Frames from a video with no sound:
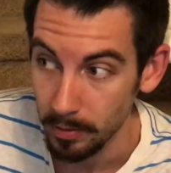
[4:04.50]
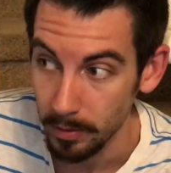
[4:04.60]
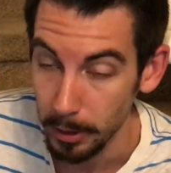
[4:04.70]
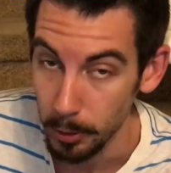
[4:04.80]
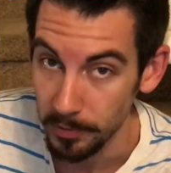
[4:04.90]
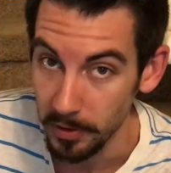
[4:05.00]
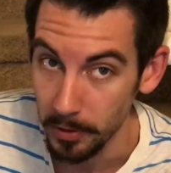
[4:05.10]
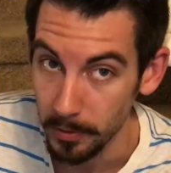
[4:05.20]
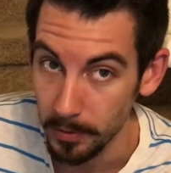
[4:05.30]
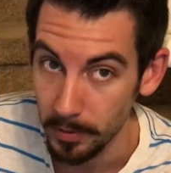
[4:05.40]
I hope so.
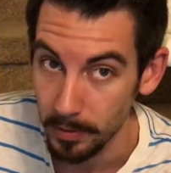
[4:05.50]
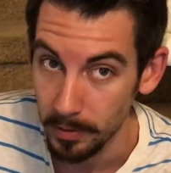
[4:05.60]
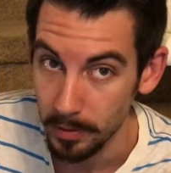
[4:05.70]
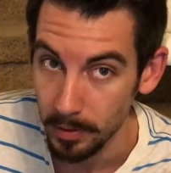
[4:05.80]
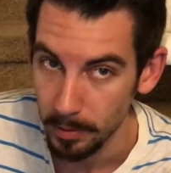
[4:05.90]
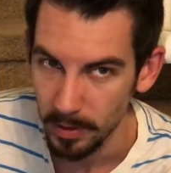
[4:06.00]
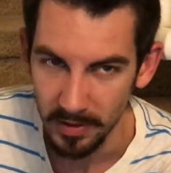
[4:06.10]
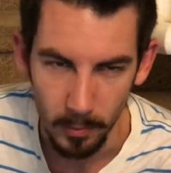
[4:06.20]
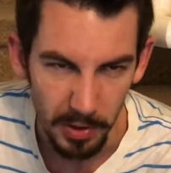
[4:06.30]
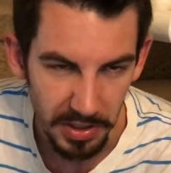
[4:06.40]
Is
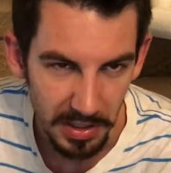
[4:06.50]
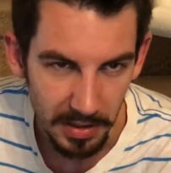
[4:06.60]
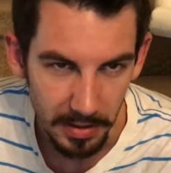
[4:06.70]
it working?